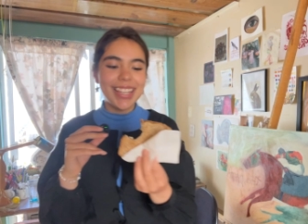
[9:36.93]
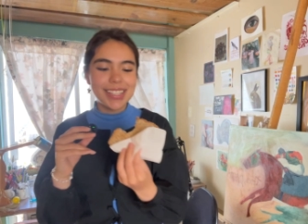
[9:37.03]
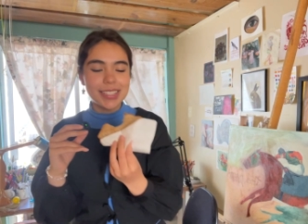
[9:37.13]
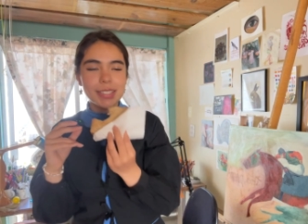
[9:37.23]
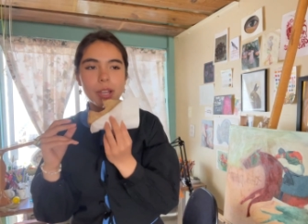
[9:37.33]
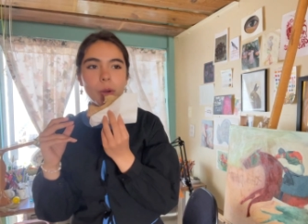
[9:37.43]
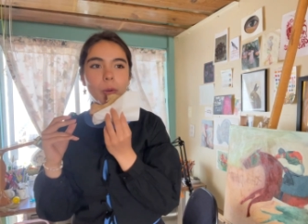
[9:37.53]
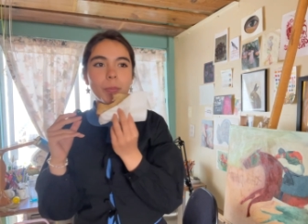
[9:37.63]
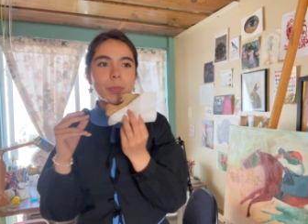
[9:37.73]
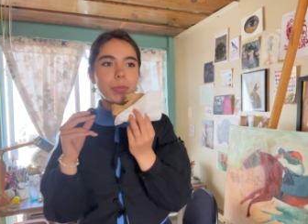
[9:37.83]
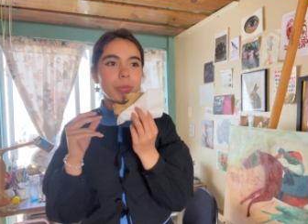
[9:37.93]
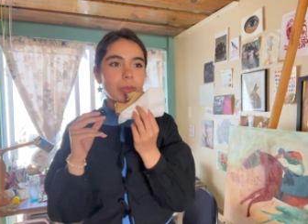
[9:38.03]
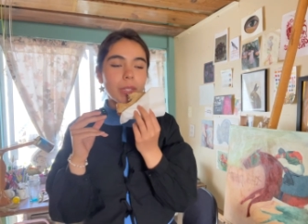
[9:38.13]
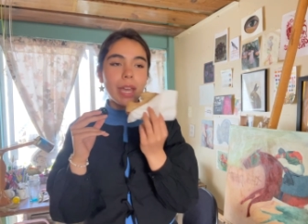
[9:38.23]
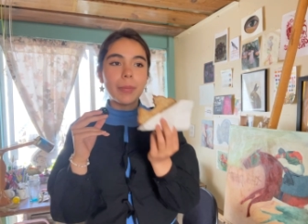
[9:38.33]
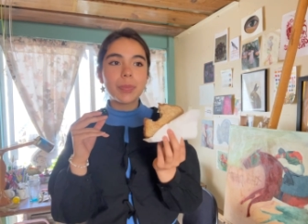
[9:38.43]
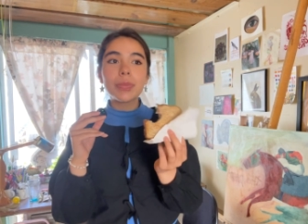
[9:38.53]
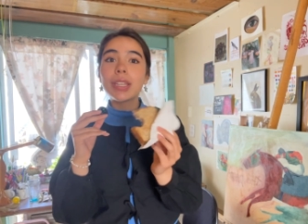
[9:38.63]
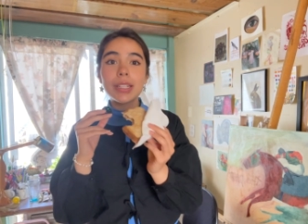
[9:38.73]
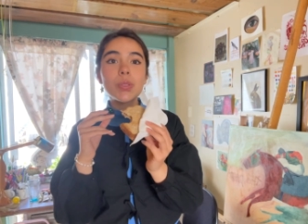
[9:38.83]
So, yeah,
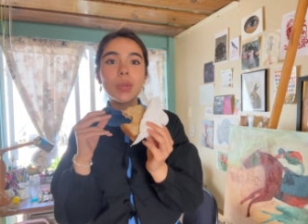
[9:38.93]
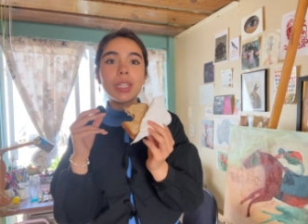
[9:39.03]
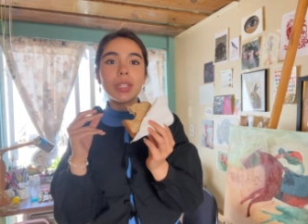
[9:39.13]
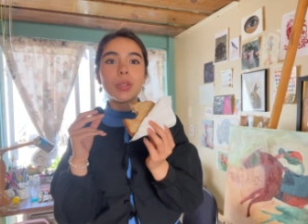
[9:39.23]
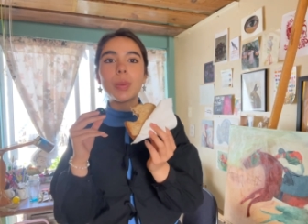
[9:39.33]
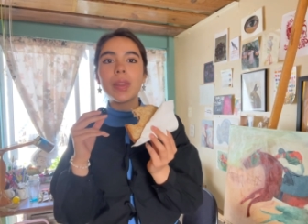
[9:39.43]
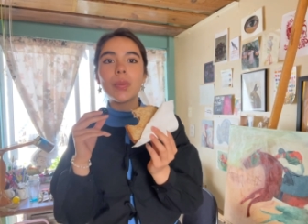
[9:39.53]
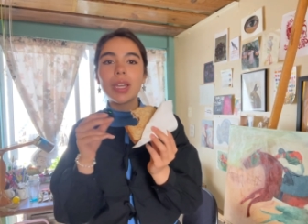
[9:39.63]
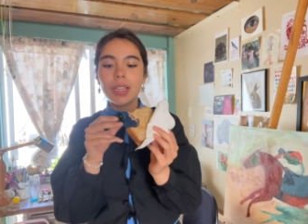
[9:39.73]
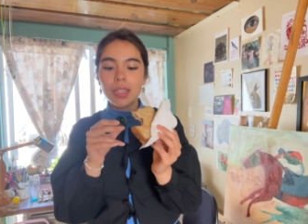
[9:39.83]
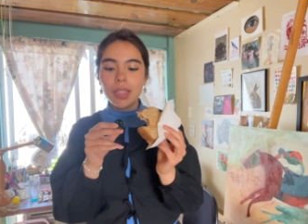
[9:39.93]
it is really good, by the way.